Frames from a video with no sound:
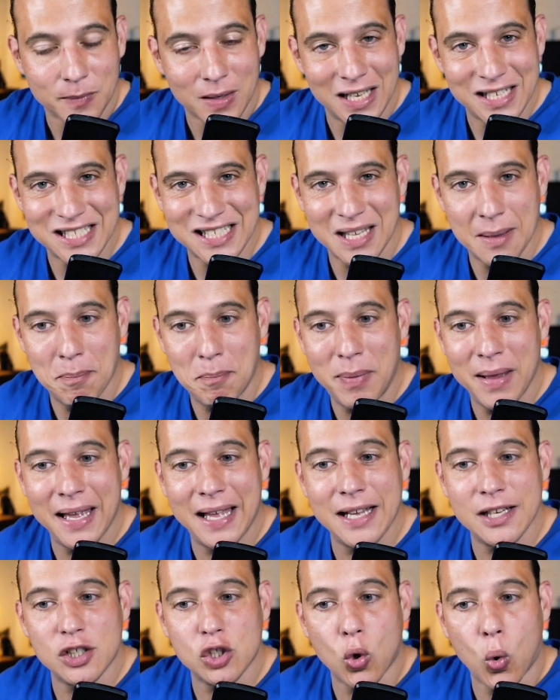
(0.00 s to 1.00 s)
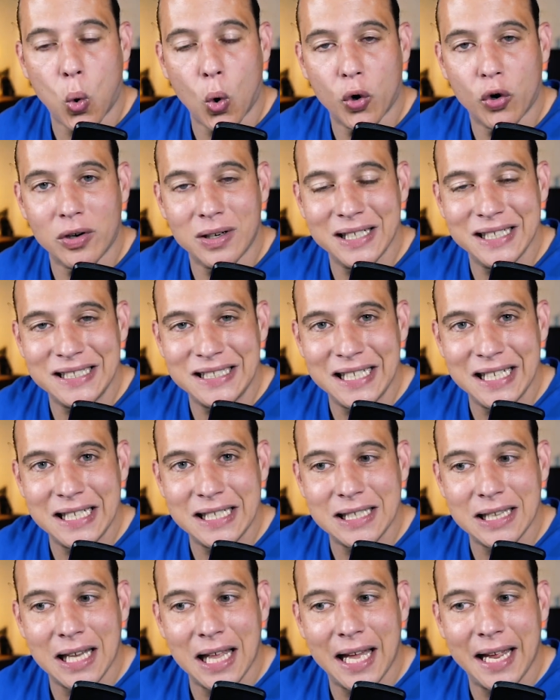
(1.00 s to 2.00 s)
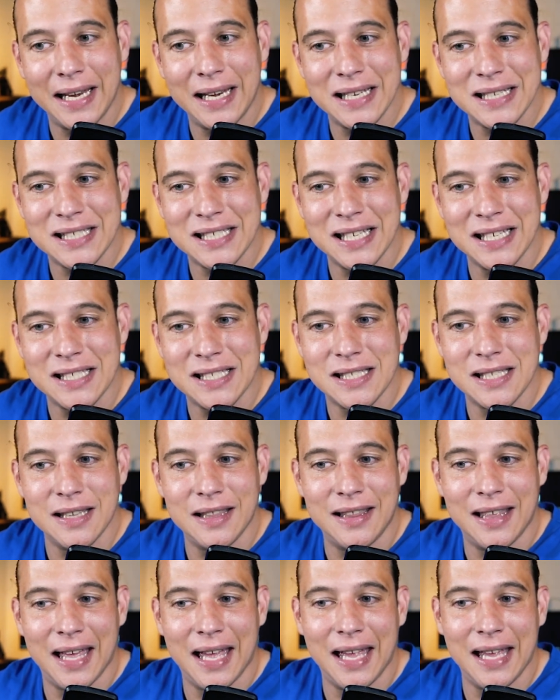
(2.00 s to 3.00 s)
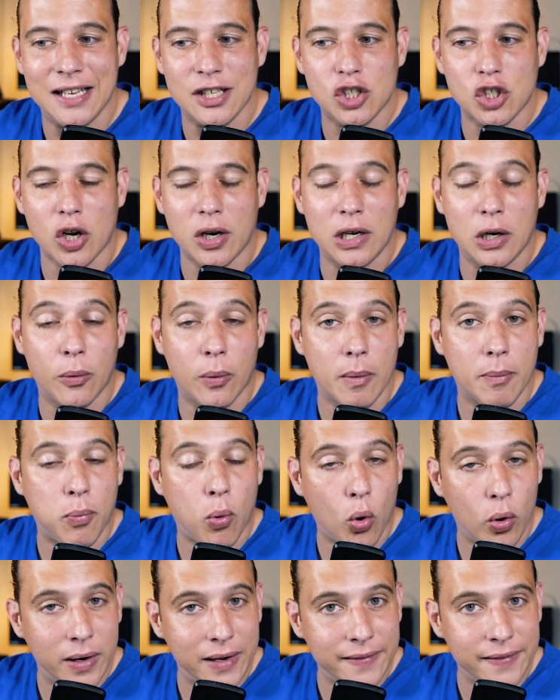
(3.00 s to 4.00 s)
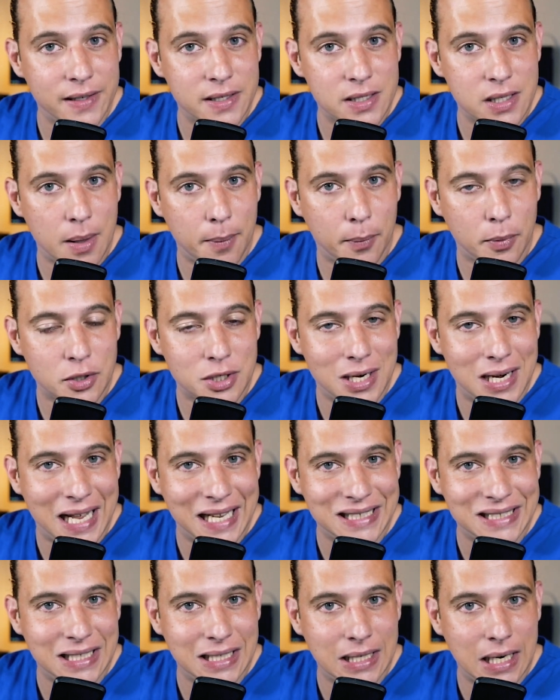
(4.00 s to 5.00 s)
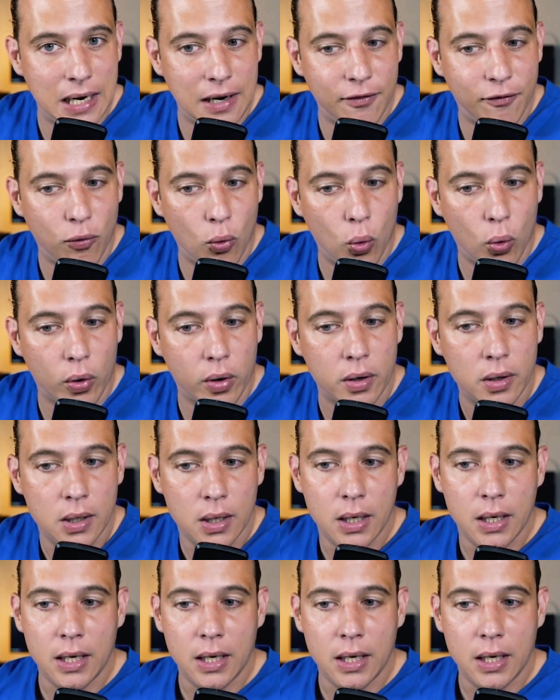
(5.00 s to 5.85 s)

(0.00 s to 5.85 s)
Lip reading: It's the biggest quarterly decline since they started reporting these numbers in 1984.